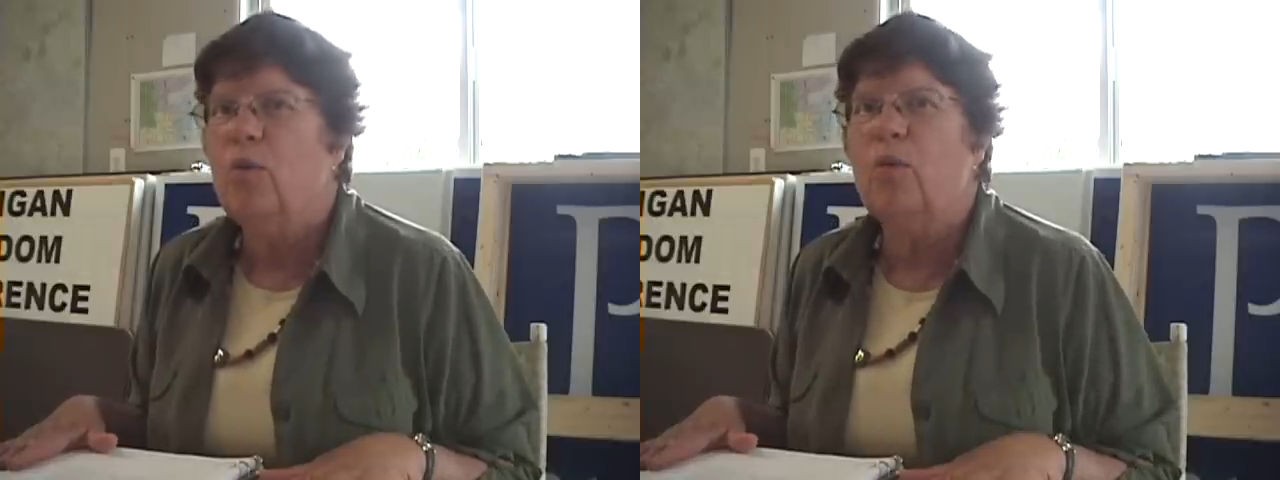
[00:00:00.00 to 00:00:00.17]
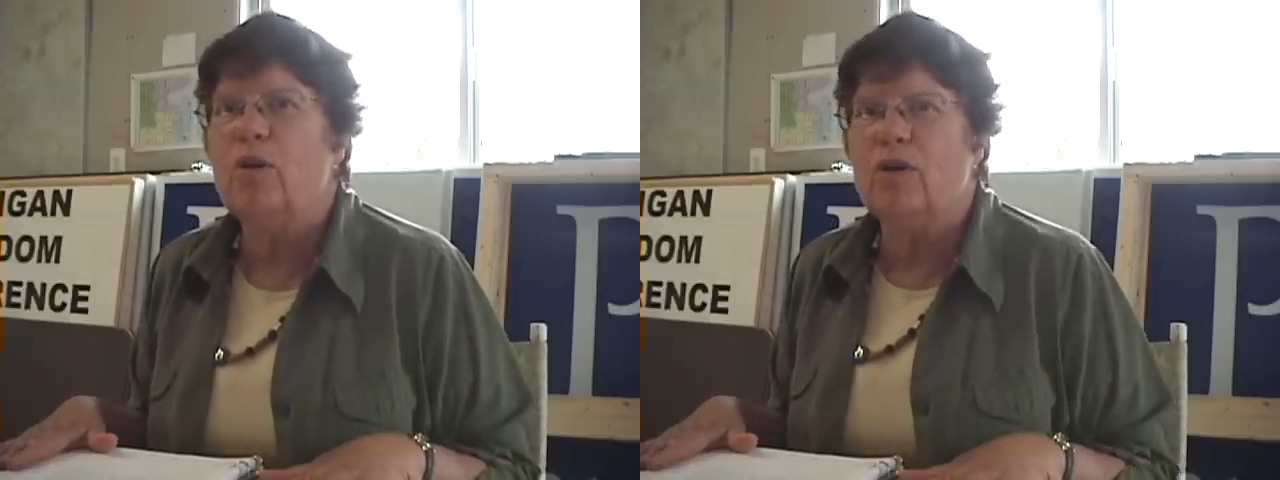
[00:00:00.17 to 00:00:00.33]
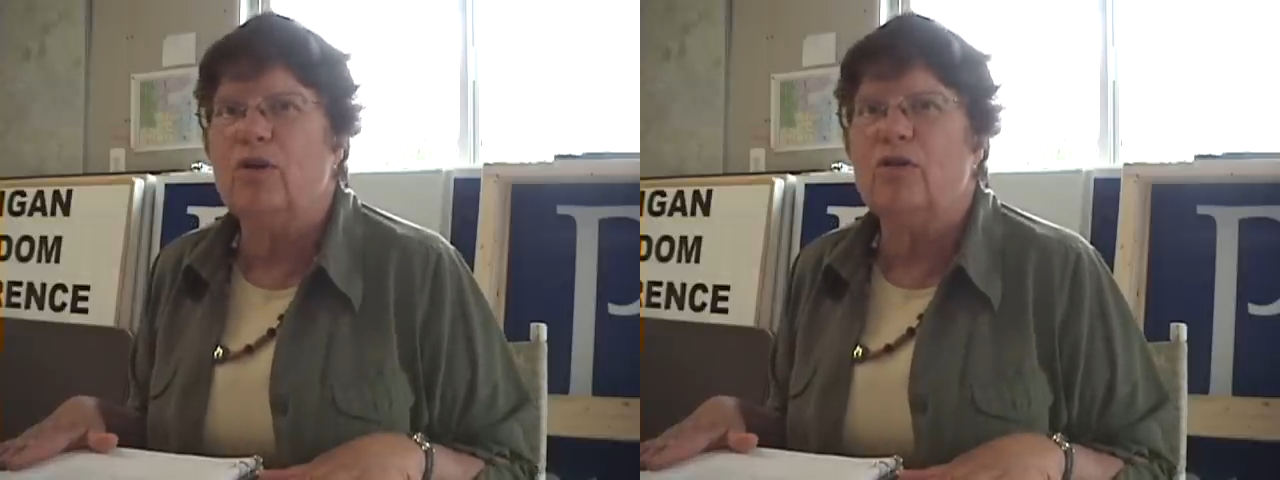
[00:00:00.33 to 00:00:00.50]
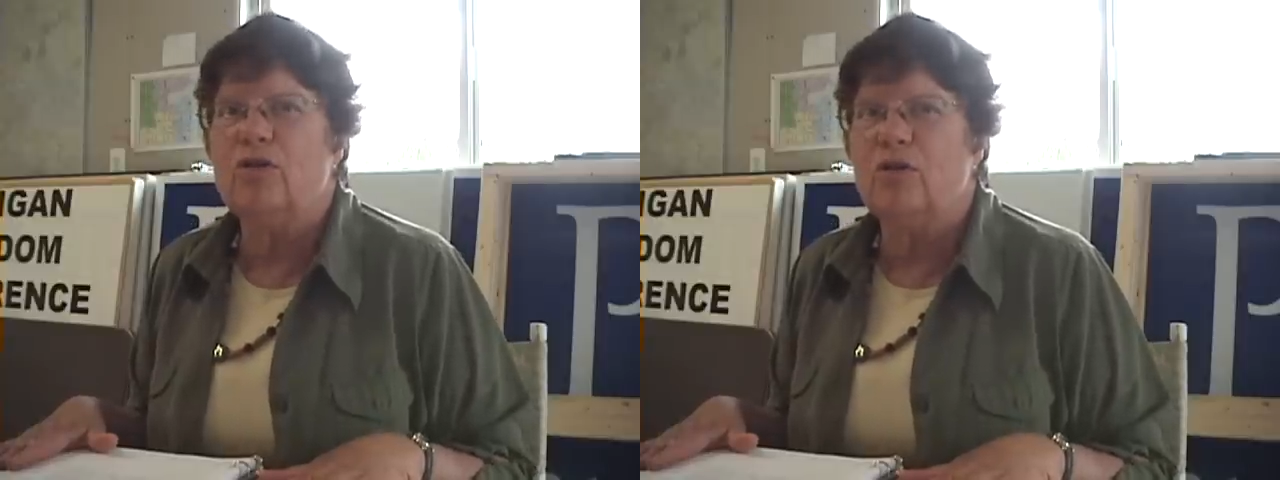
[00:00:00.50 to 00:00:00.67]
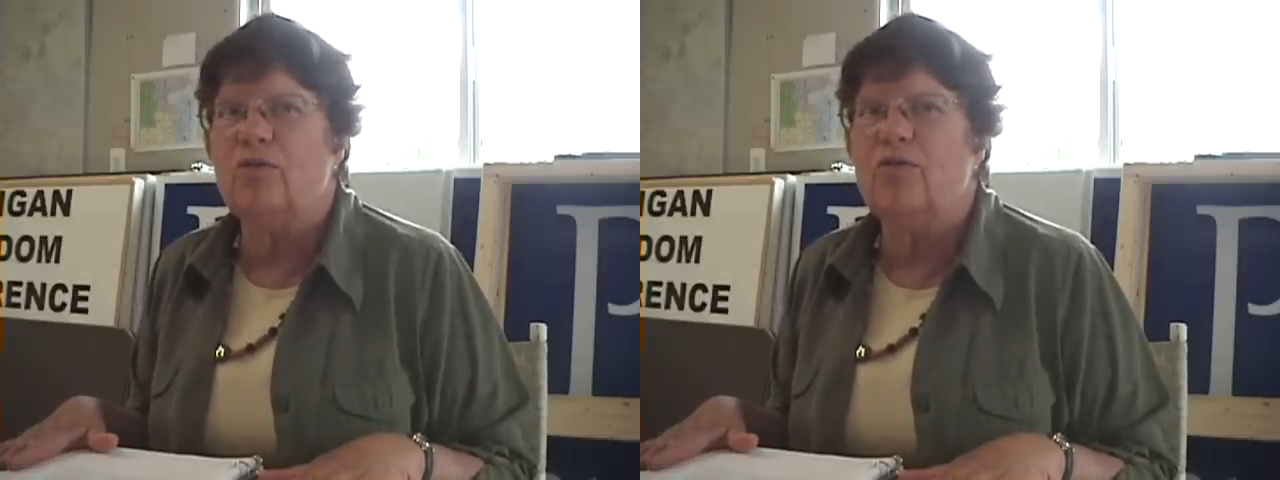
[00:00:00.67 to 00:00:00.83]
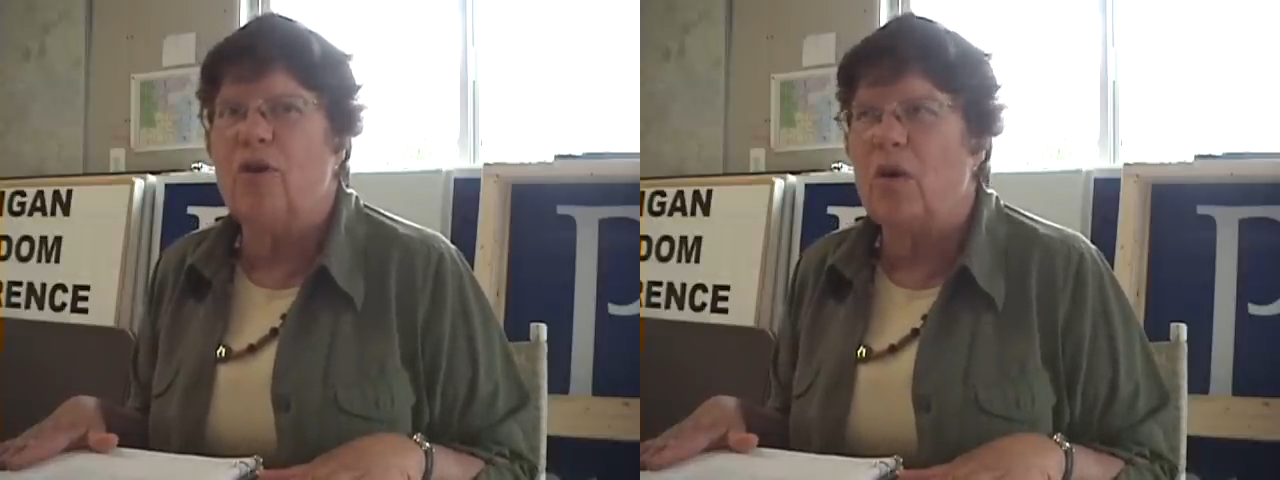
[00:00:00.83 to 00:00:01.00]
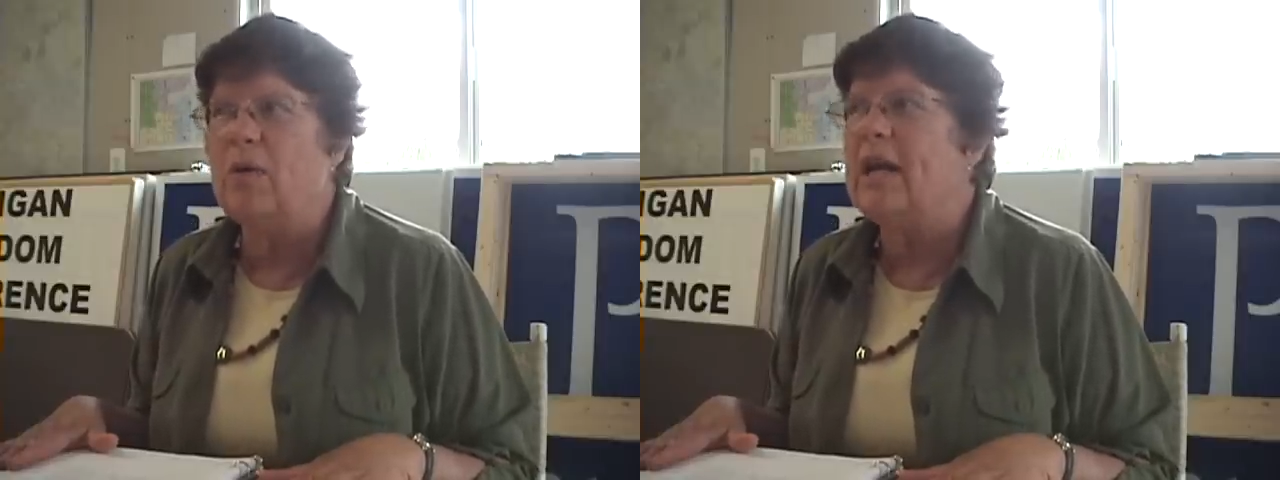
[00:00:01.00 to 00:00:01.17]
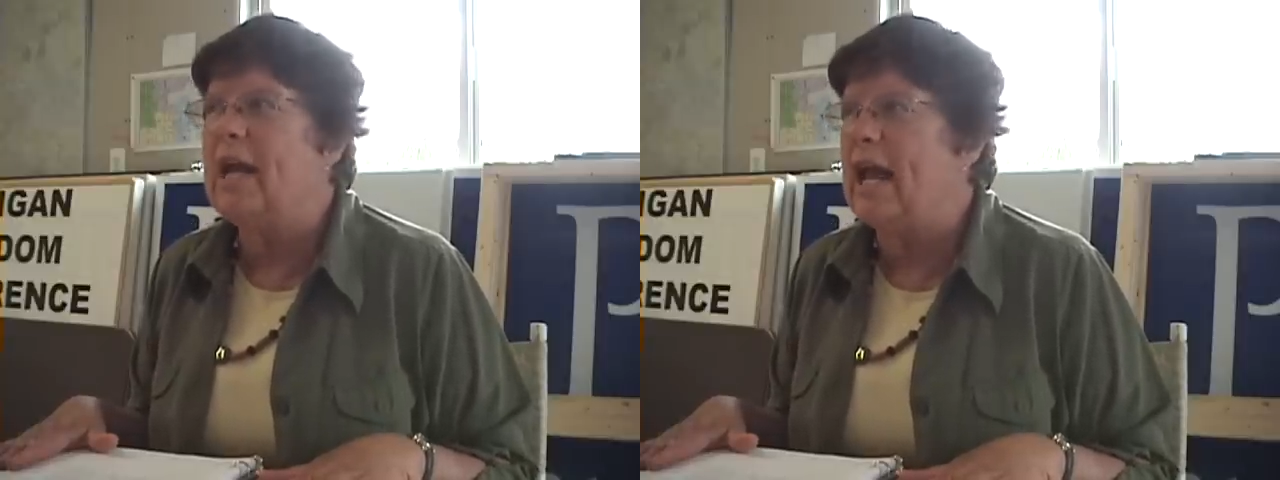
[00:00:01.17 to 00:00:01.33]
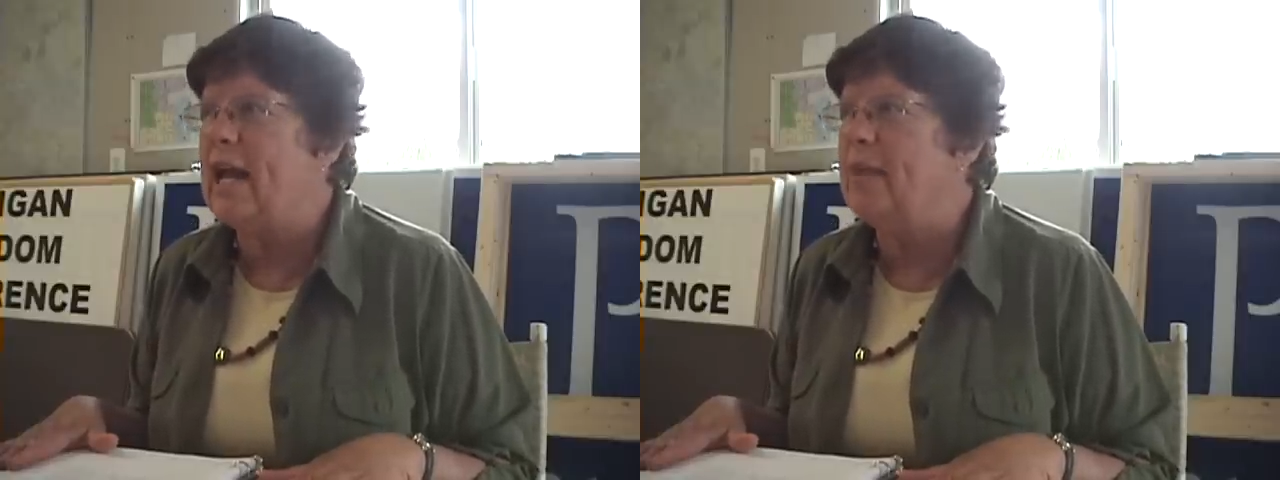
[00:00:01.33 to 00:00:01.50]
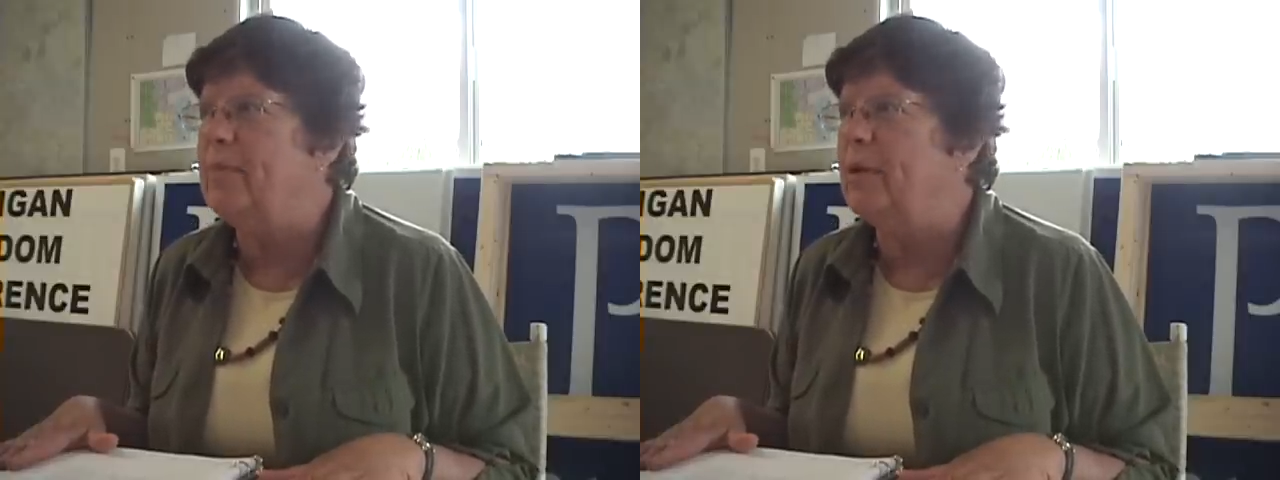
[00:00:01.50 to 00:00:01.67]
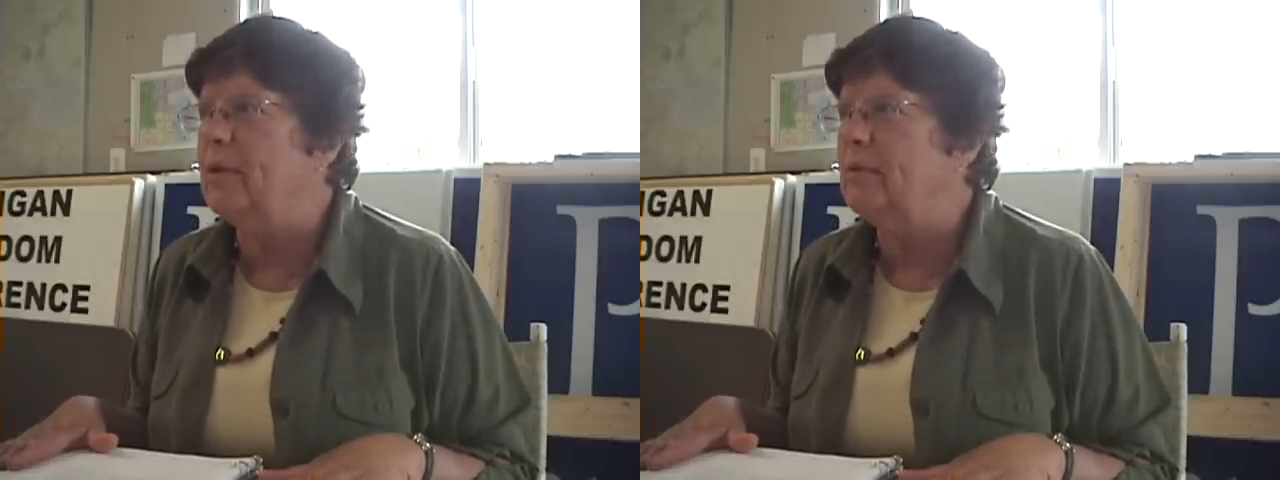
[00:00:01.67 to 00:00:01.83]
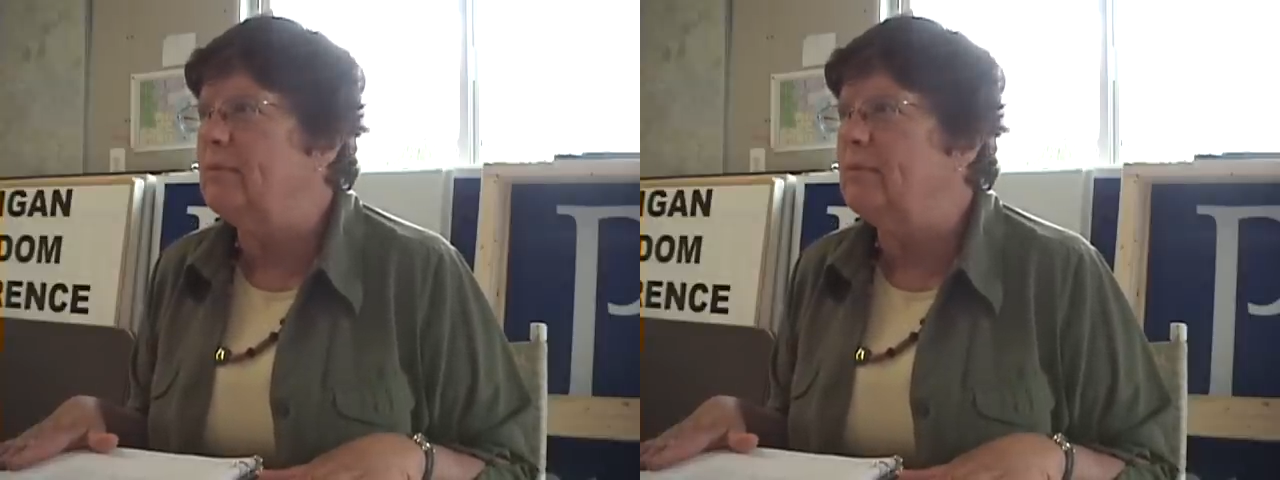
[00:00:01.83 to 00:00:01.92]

was very able,